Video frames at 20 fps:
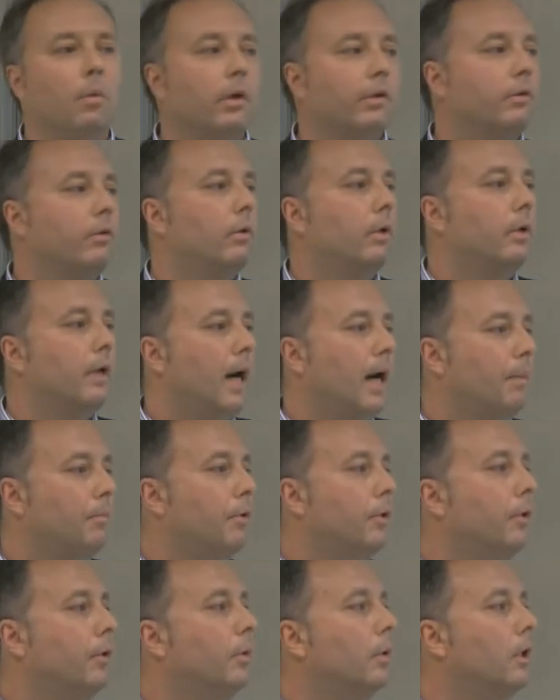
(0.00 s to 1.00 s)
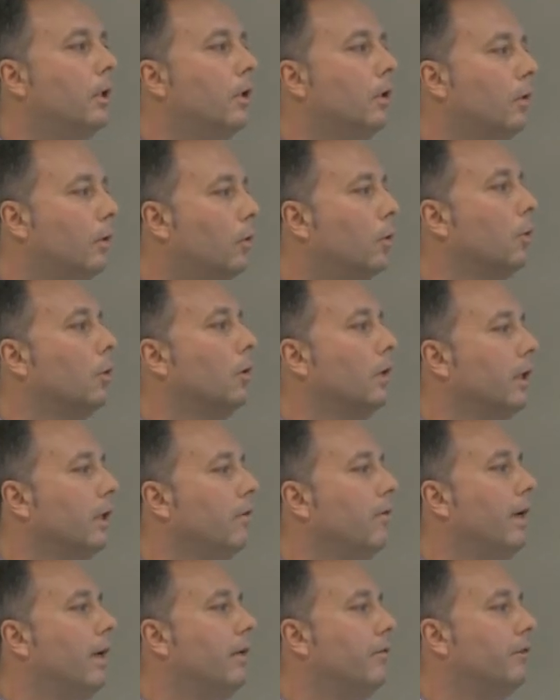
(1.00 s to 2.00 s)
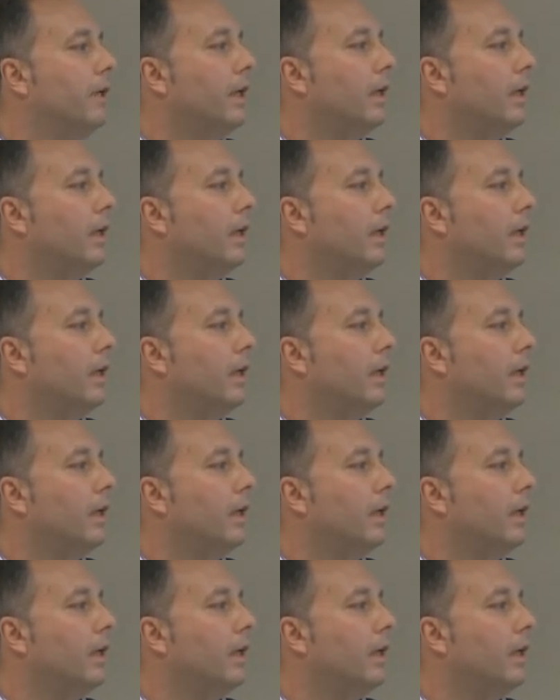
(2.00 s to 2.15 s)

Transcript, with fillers: that wants to adopt new and cool innovative